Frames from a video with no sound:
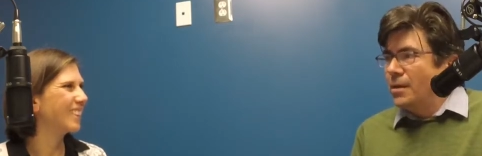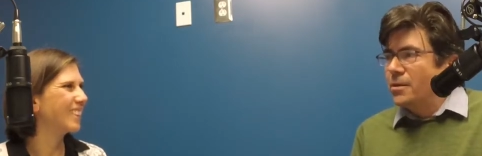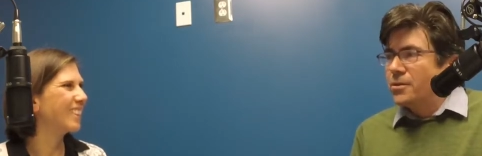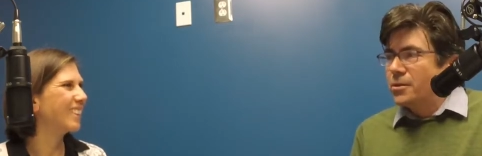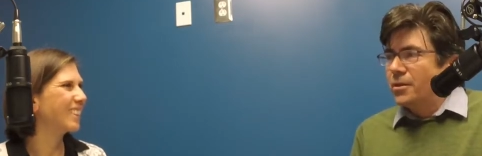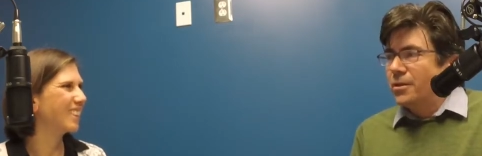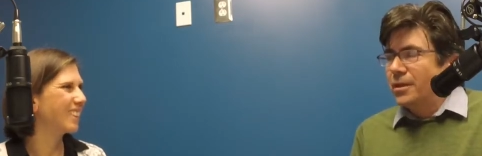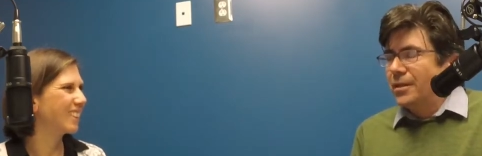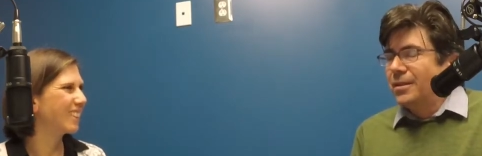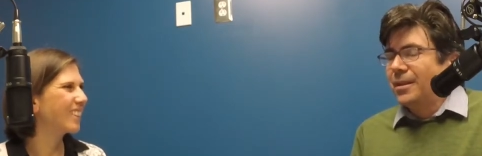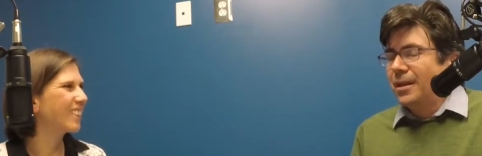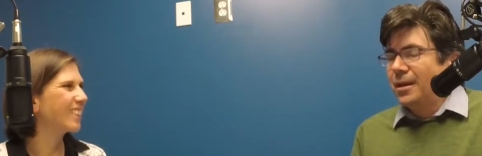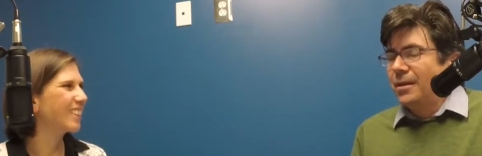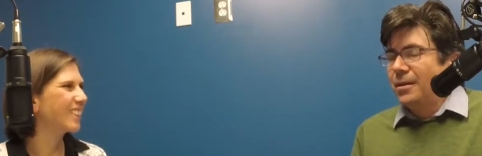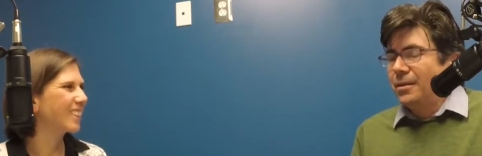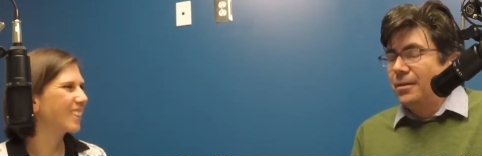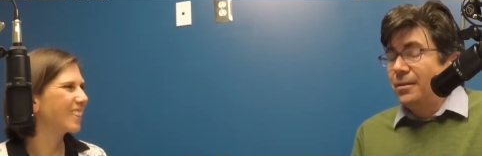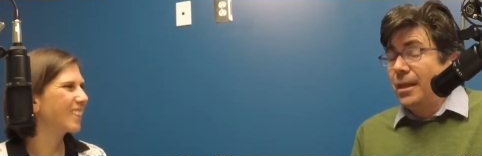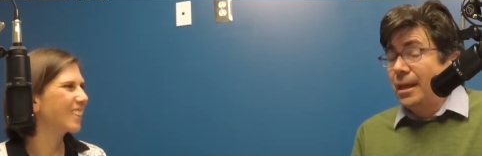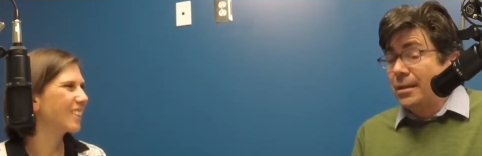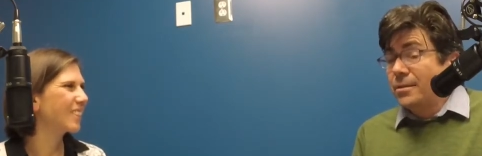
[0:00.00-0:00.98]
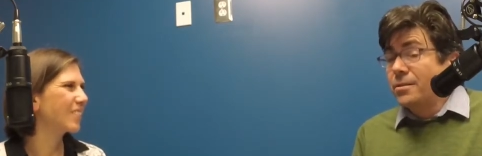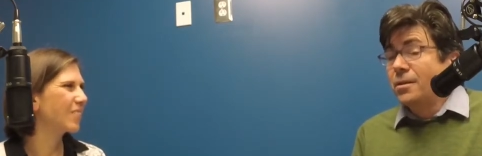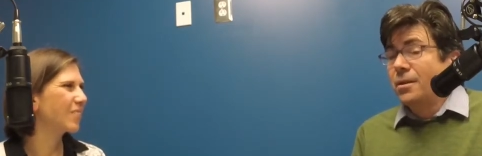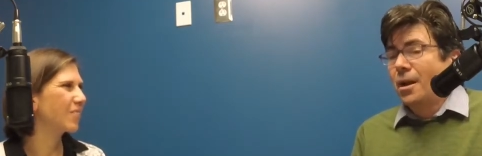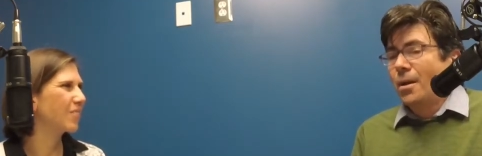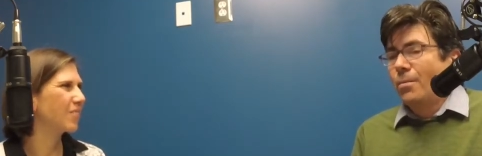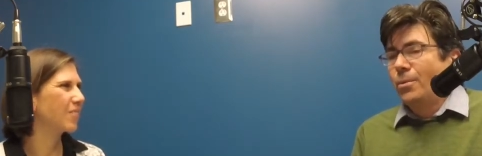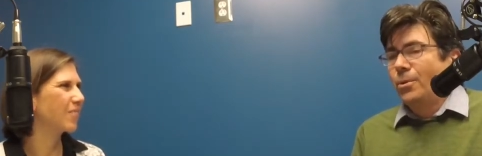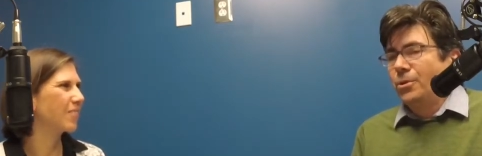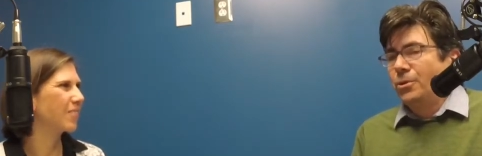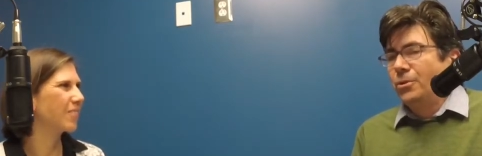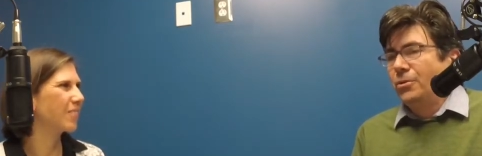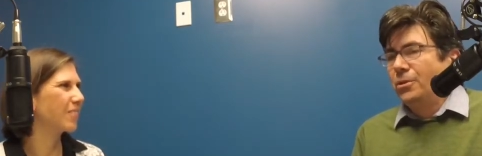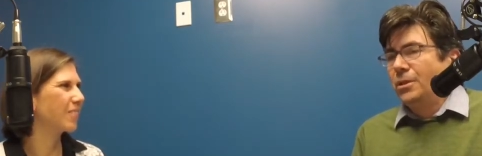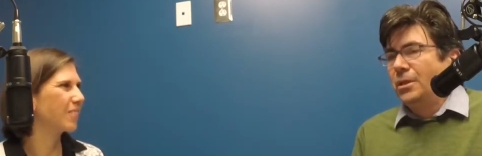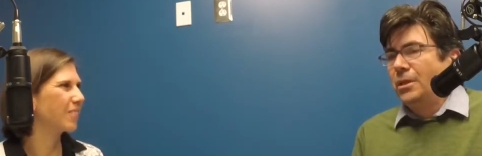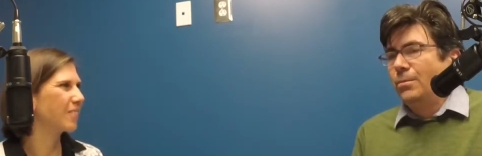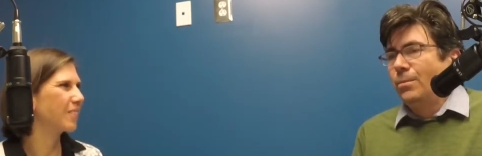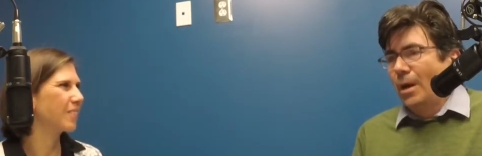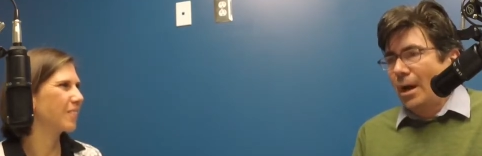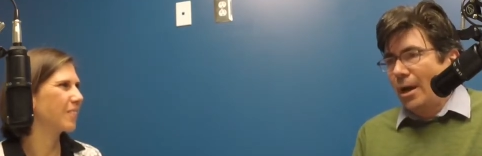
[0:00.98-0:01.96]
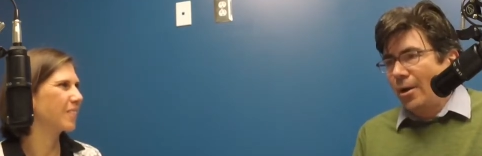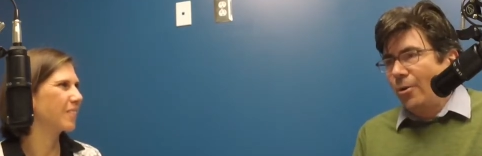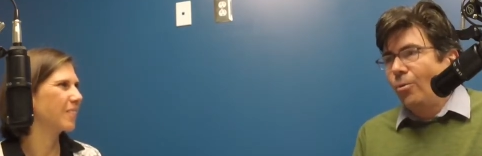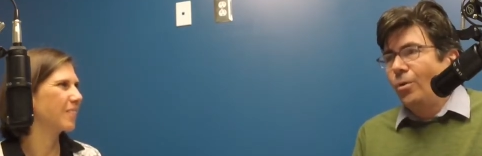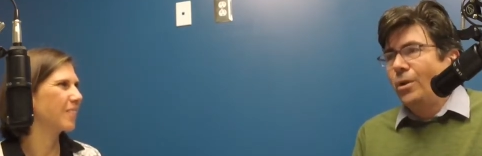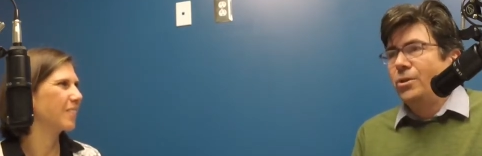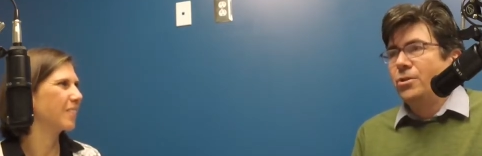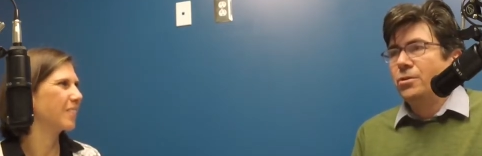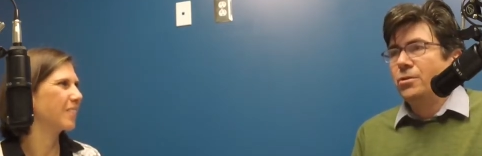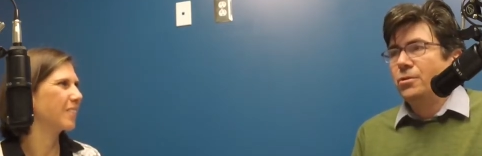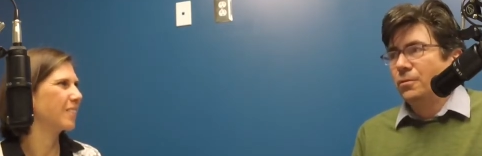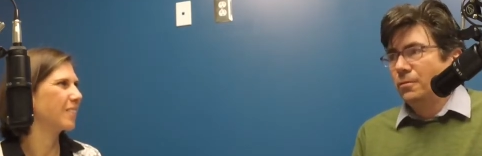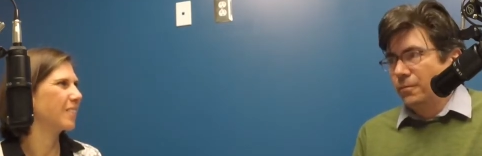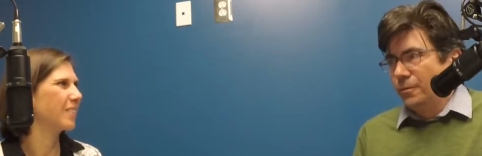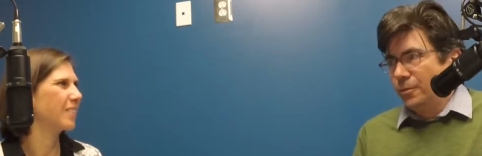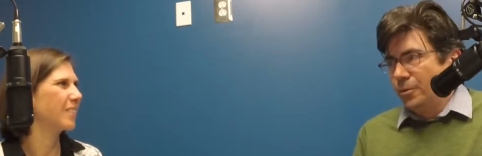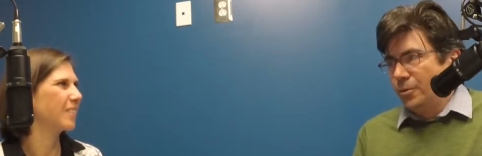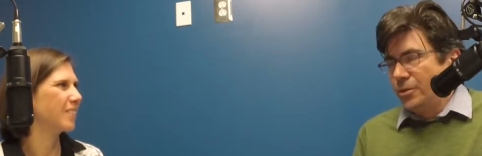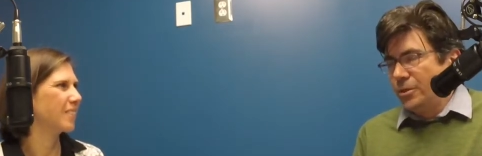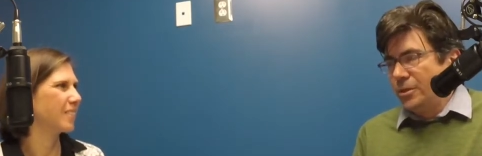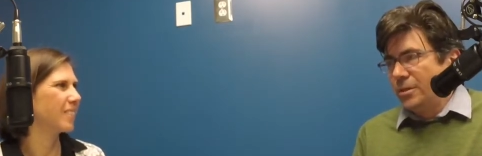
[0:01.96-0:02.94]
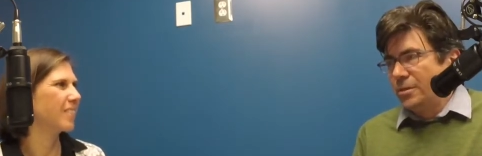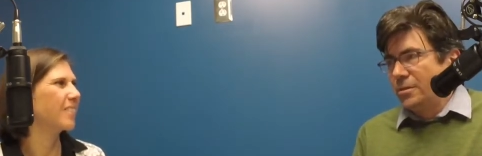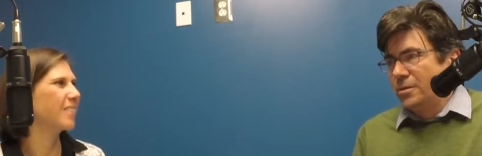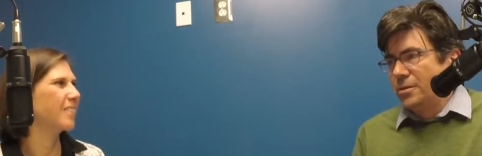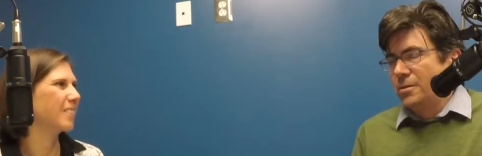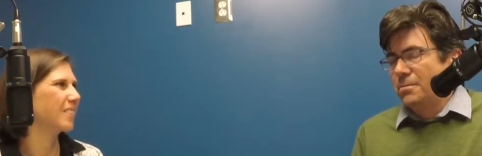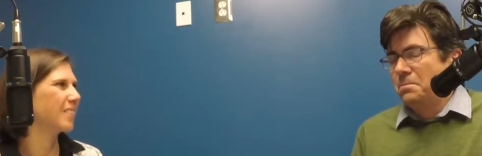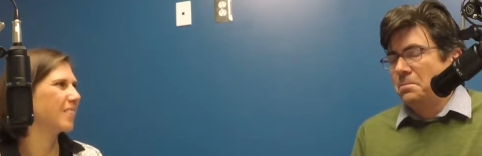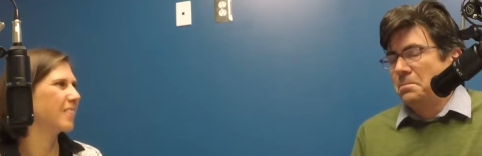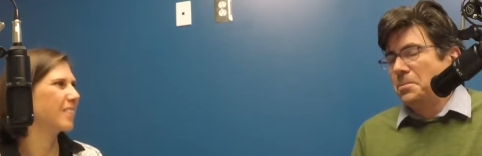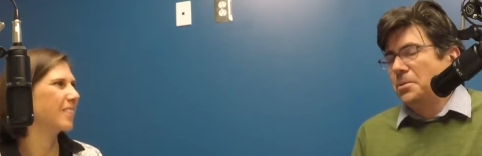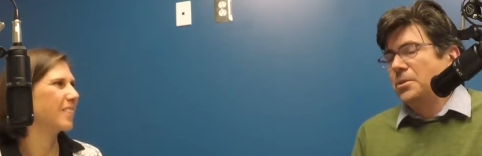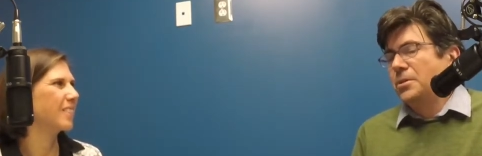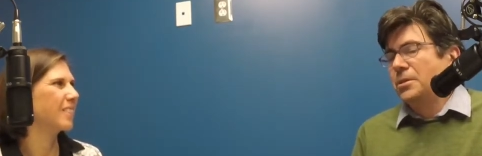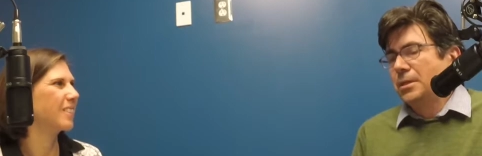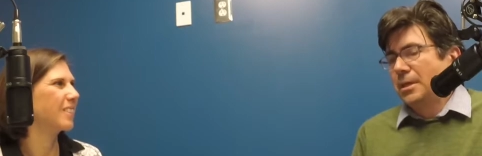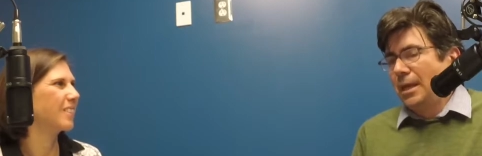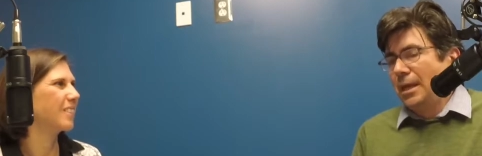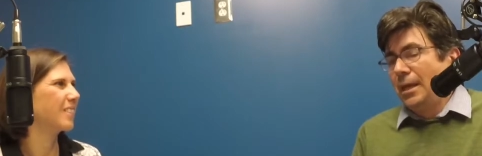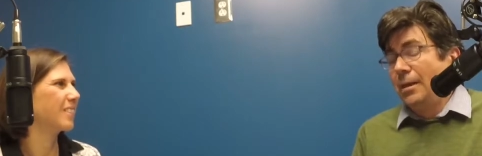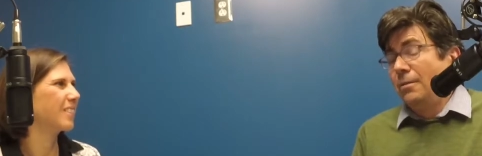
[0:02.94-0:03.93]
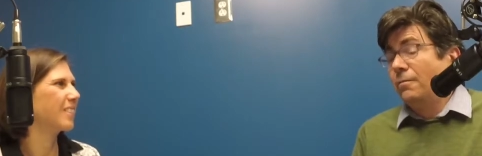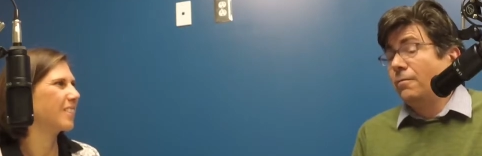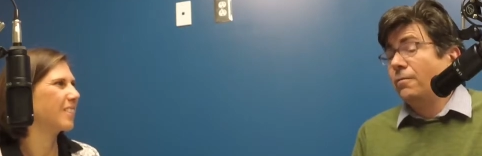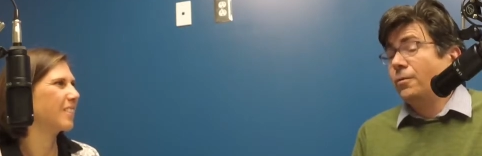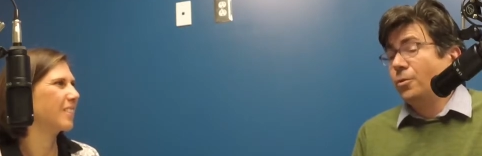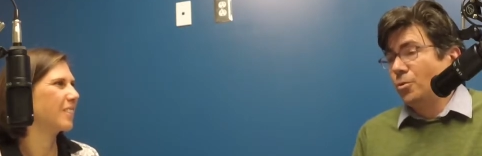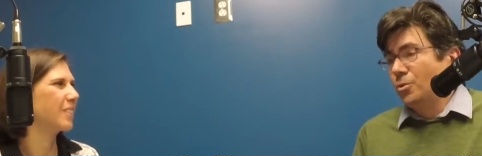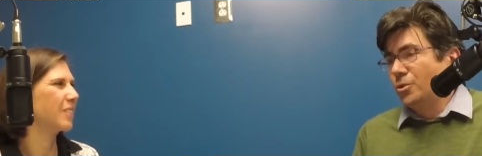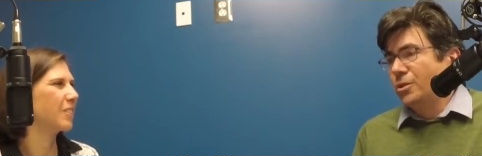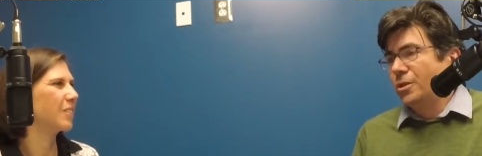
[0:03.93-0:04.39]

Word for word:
Speaker 1: So I think that that's an opportunity, bioregional food systems and food